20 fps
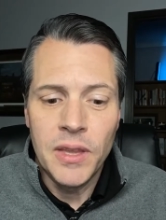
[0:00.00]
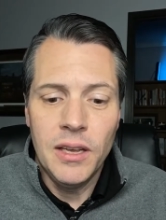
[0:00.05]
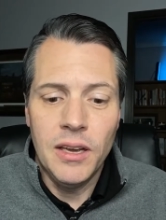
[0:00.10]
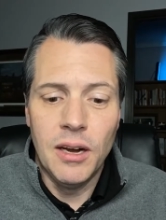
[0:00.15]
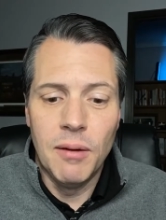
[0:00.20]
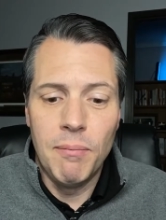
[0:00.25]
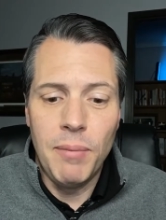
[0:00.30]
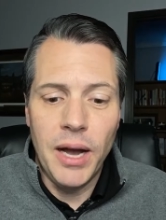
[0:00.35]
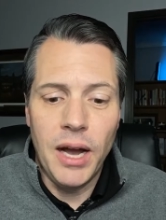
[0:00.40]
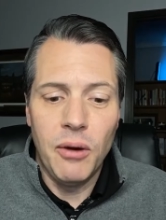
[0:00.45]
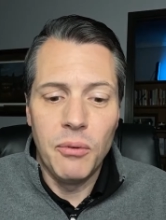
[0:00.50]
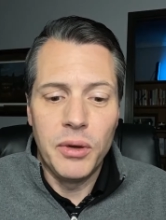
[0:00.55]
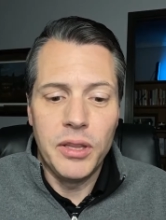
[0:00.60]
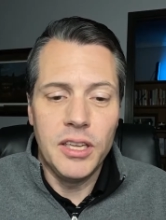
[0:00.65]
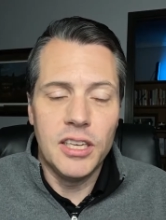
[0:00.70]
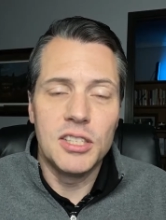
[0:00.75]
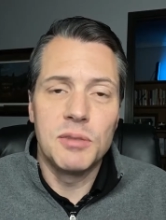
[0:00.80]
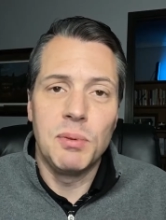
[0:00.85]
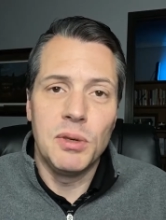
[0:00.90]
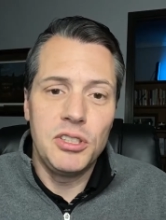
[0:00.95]
about with
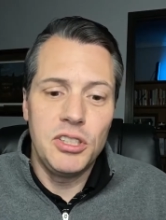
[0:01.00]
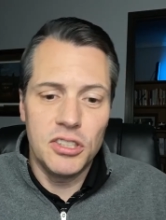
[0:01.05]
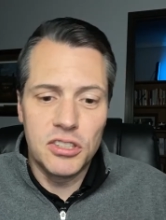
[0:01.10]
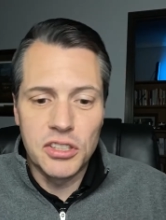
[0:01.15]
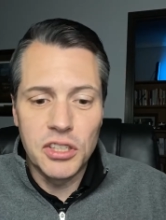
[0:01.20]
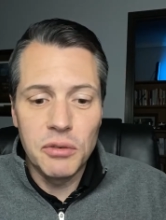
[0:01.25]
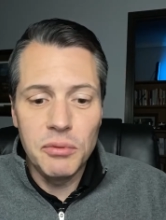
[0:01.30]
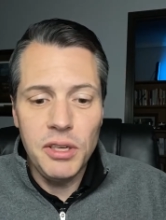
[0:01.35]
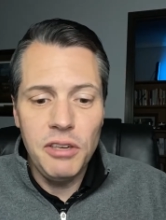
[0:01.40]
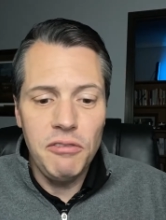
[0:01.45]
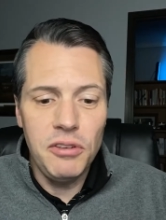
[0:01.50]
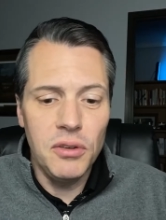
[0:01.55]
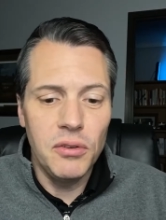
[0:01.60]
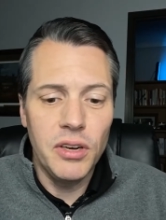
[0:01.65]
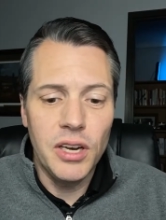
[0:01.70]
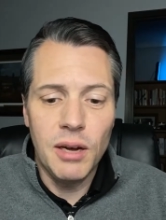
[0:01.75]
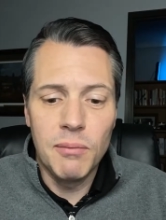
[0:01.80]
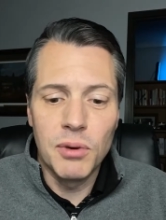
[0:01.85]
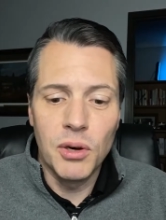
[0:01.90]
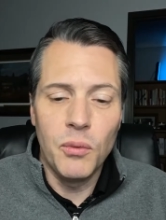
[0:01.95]
this, but just to review,
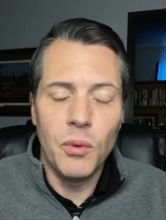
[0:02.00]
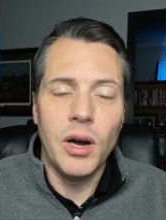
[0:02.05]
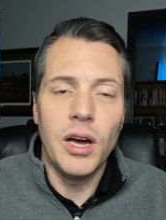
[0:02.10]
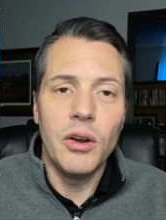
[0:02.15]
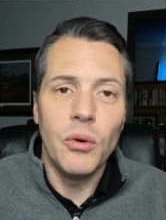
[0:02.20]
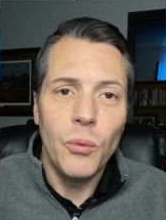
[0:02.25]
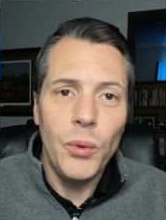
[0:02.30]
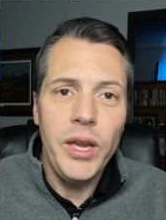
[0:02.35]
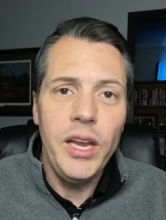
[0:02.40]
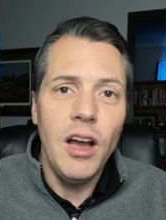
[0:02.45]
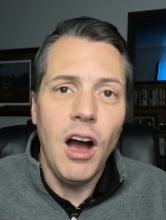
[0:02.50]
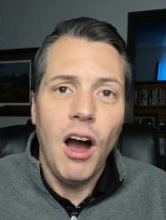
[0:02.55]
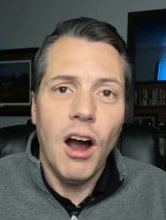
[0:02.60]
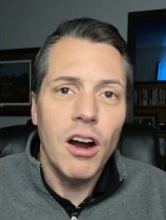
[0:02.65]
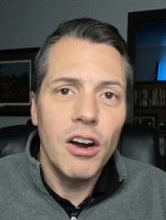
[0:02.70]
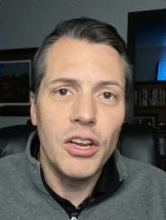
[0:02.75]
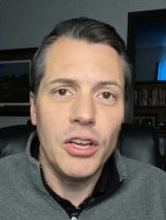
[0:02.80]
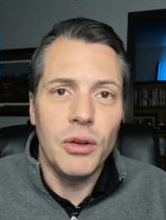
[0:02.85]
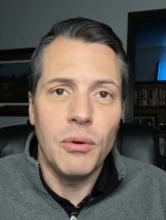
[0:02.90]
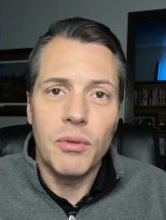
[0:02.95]
number one,
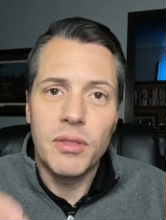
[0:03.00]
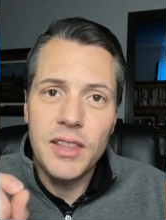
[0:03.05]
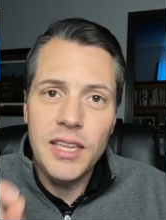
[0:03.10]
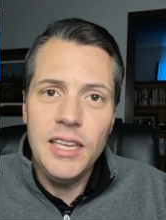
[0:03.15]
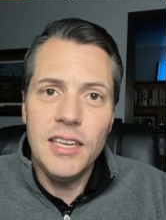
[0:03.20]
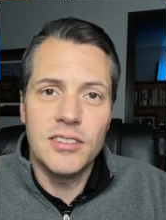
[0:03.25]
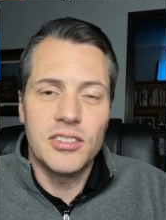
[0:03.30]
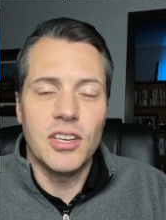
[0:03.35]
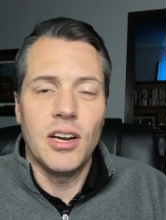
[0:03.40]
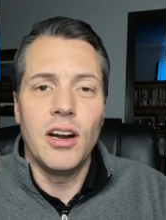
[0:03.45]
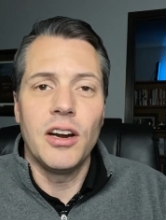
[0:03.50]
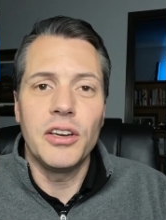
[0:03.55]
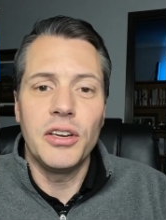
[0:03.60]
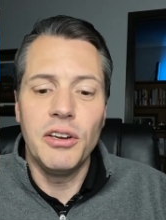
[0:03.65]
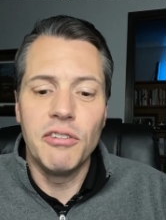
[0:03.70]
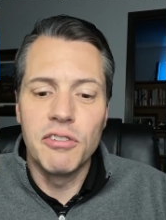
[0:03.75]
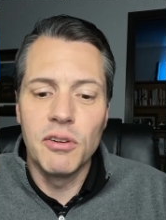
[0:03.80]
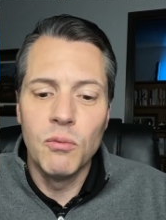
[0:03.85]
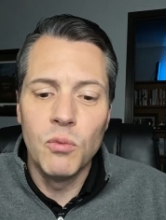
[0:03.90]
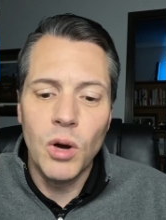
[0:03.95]
theists argue
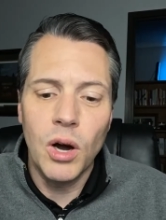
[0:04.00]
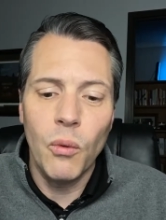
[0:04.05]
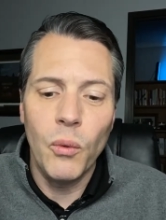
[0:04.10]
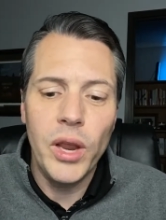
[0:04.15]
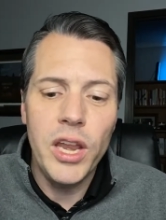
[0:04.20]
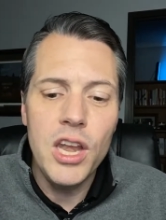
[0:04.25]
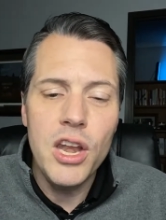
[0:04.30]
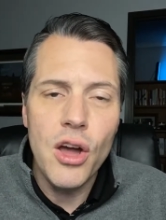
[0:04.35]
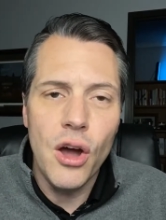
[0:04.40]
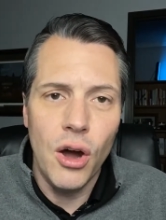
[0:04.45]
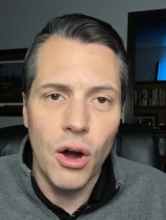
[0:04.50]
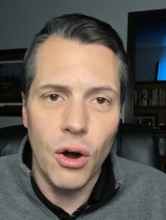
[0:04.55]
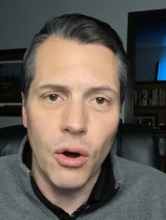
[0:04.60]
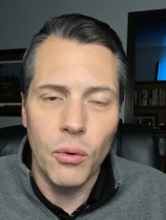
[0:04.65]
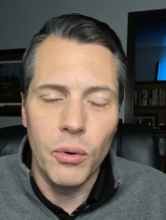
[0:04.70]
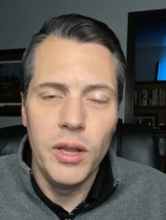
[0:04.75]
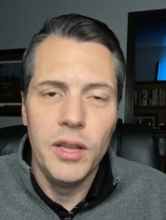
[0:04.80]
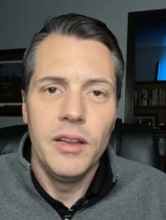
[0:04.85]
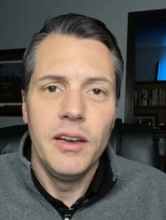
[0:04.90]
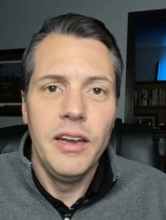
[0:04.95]
from what we
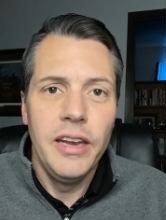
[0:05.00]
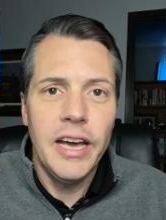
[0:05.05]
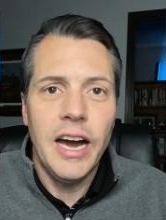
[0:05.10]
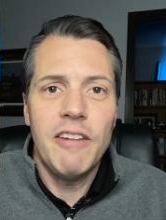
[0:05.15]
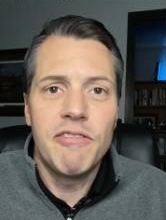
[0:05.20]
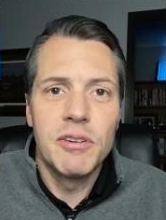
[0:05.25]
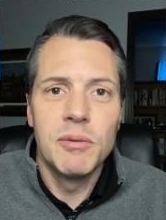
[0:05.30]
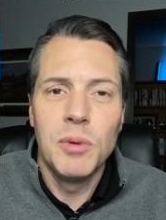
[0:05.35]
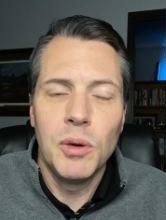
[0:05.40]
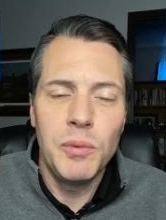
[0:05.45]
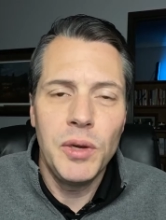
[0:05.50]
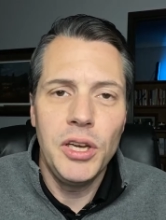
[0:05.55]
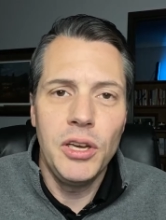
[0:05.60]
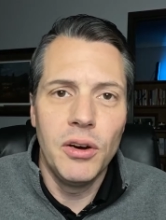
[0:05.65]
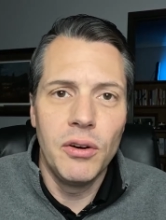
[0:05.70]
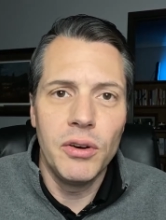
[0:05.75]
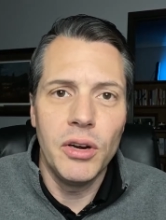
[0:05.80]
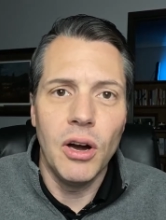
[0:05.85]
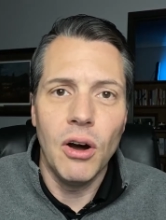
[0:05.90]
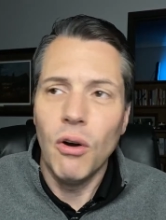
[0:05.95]
know, not from what we
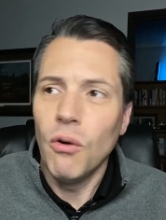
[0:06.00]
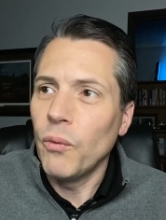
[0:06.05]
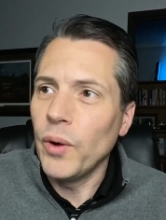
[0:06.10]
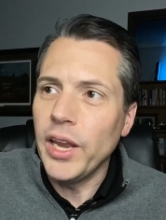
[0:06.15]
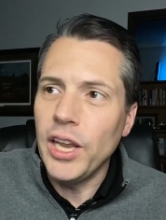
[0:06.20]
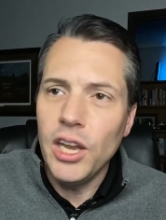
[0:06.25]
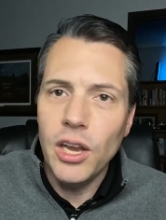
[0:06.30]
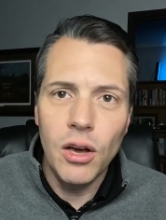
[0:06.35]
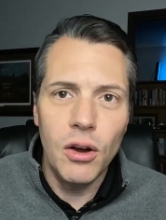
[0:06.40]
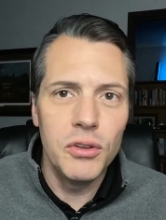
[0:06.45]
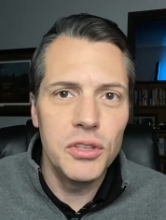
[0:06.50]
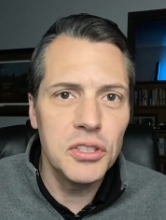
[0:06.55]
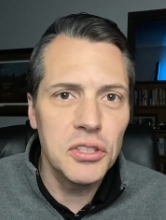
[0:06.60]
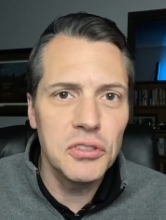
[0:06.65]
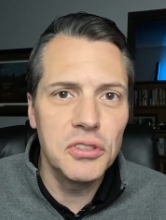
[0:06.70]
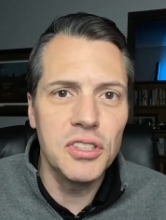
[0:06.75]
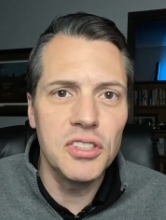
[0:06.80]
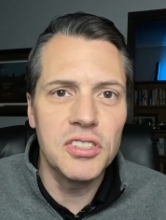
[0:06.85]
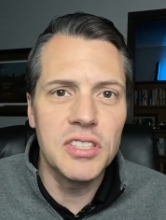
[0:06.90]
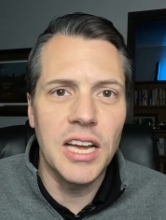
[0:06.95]
don't know. We know there's
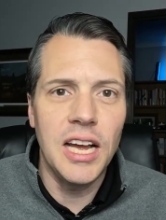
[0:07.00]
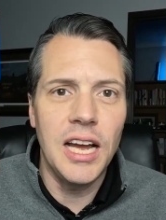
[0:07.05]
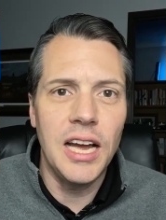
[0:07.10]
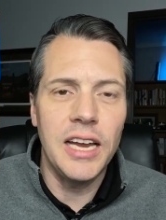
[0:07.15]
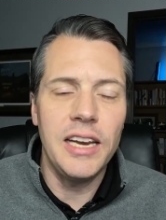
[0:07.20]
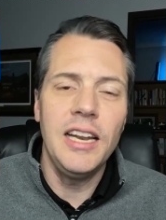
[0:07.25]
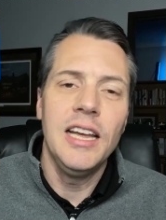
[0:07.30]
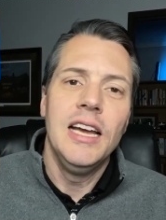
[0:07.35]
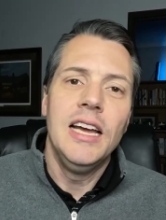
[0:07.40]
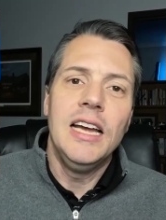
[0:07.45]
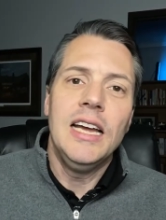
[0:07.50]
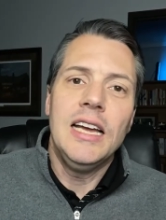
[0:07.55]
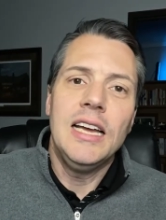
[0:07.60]
design.